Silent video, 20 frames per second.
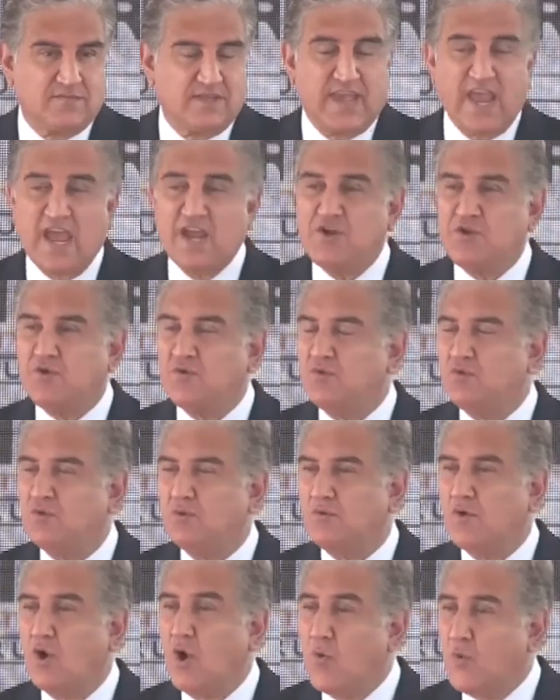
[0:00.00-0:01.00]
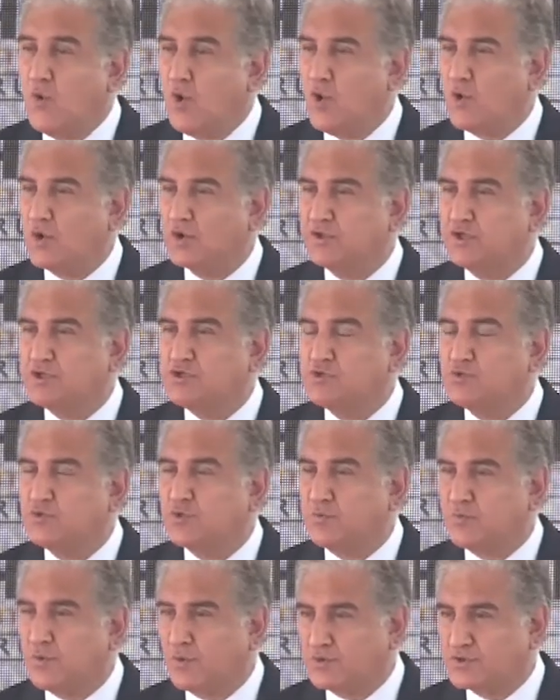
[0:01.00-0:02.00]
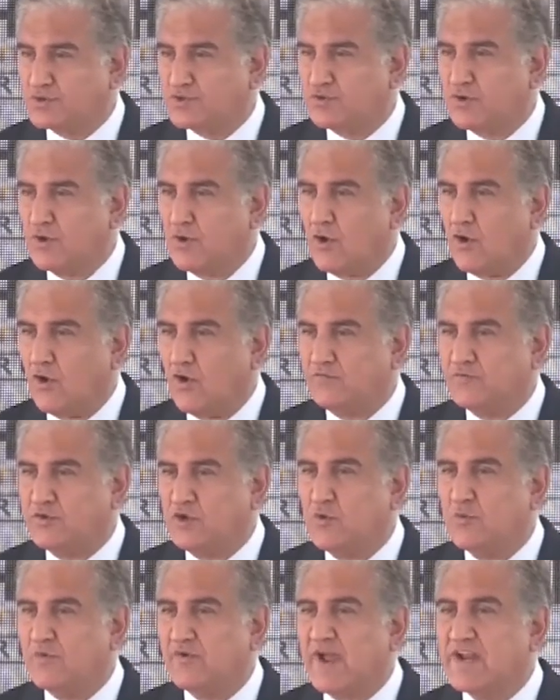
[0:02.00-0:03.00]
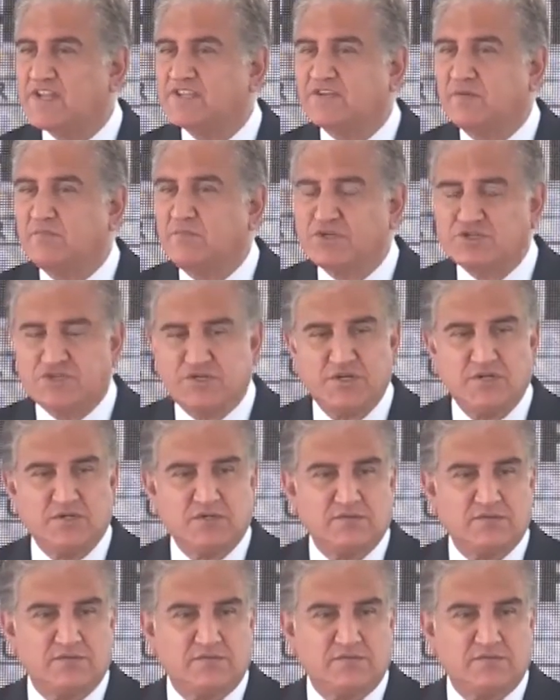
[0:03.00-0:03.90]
Can you overlook the two reports of the Human Rights Commissioner?